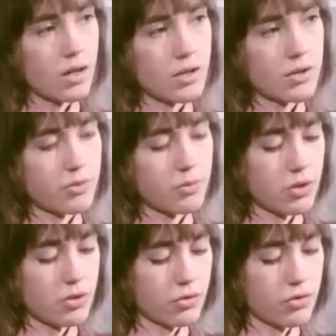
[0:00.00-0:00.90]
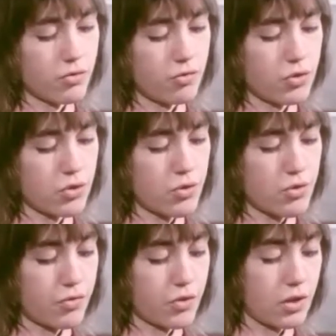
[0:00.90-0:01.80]
Iris Murdoch's view
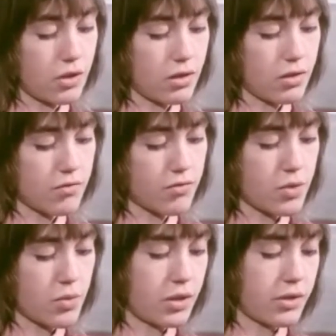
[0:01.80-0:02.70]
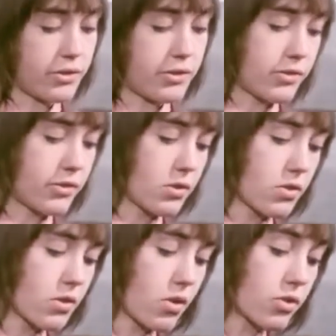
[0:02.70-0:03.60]
of the free will is this
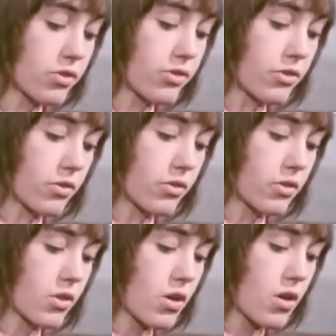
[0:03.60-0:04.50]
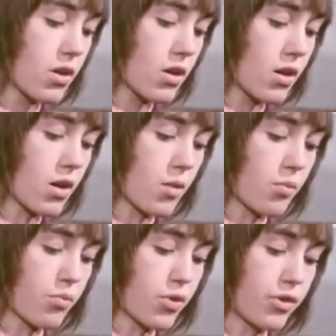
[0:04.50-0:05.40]
constant
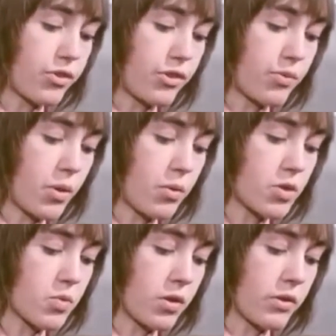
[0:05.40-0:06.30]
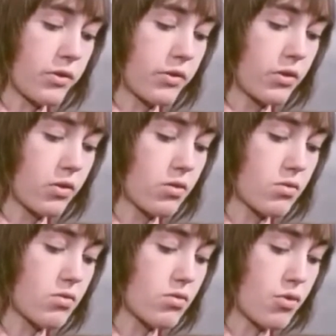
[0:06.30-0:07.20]
process by which one's
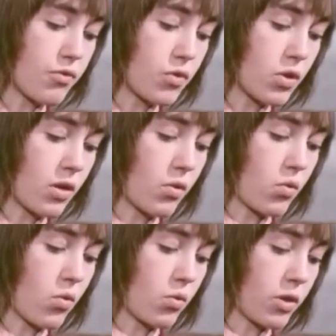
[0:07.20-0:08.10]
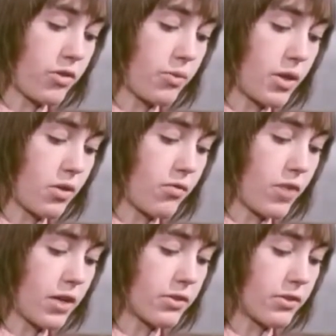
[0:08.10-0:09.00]
reviewing all one's mental
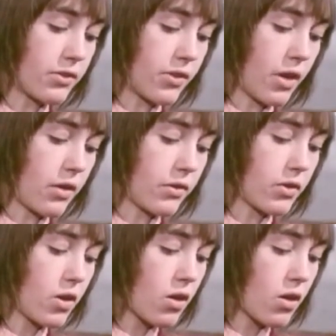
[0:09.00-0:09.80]
facts and desires,